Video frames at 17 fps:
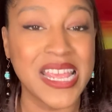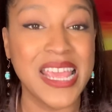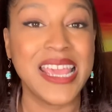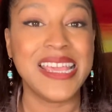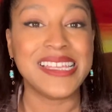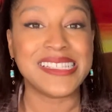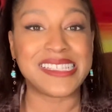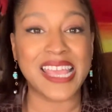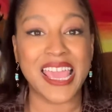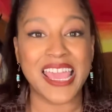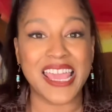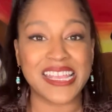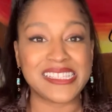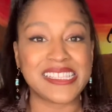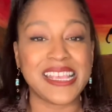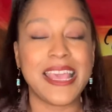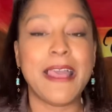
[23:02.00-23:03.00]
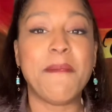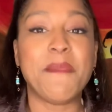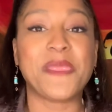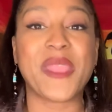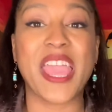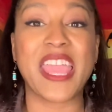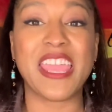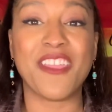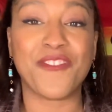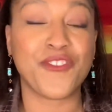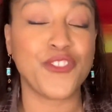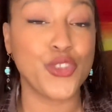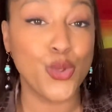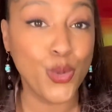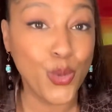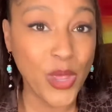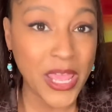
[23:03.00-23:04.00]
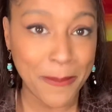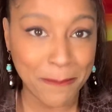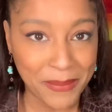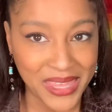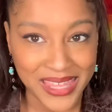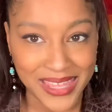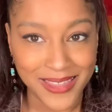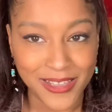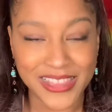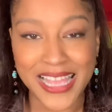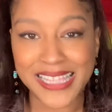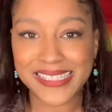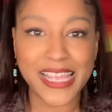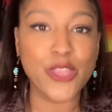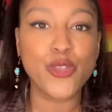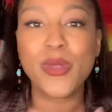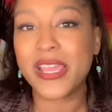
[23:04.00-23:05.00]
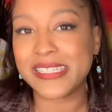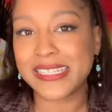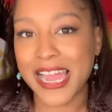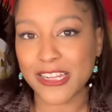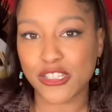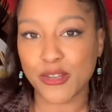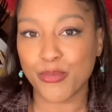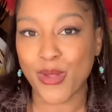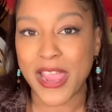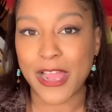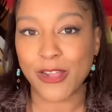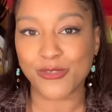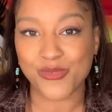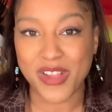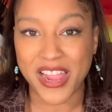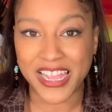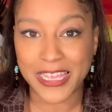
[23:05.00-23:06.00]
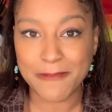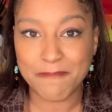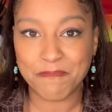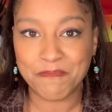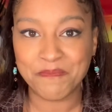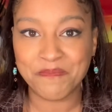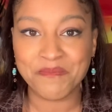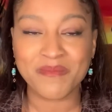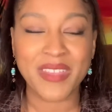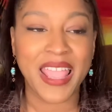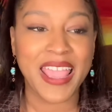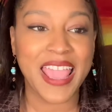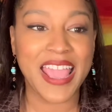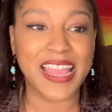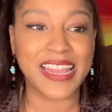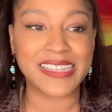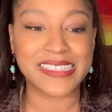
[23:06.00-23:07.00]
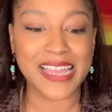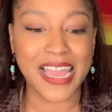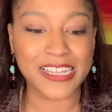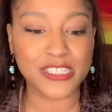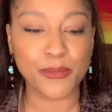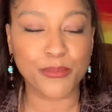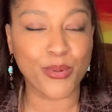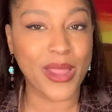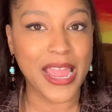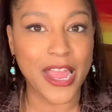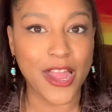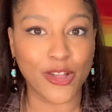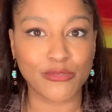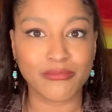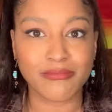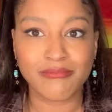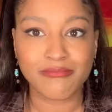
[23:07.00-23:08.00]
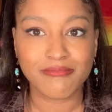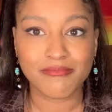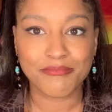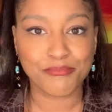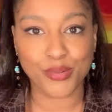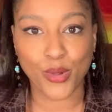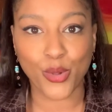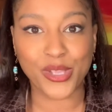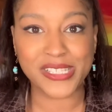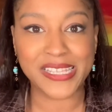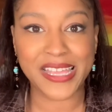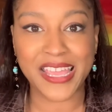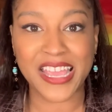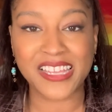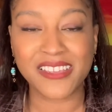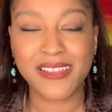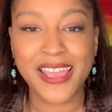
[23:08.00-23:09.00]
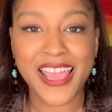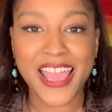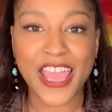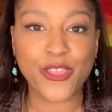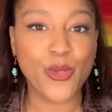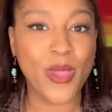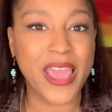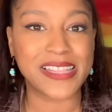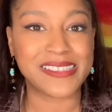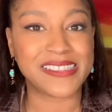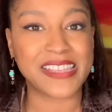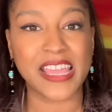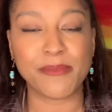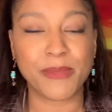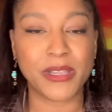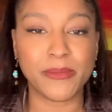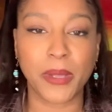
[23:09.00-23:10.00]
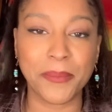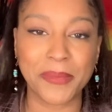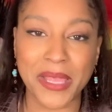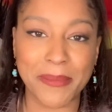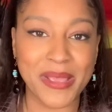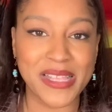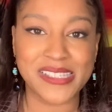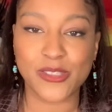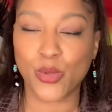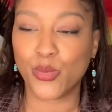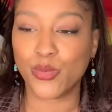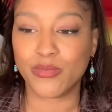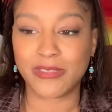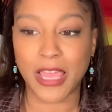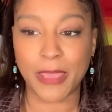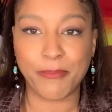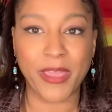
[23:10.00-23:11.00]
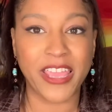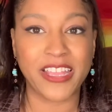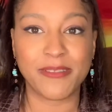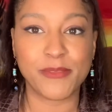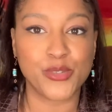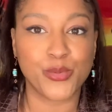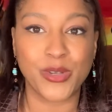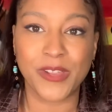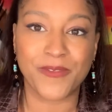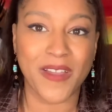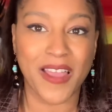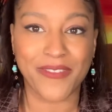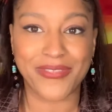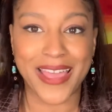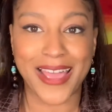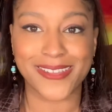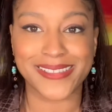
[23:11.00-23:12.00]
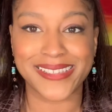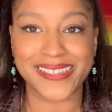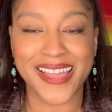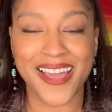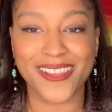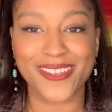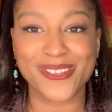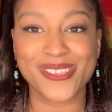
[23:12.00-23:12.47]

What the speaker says: says that if you hit me, let's say you hit Dr. Brown, right? And Dr. Brown broke his hand and you had state minimum limits, so they paid him $25,000.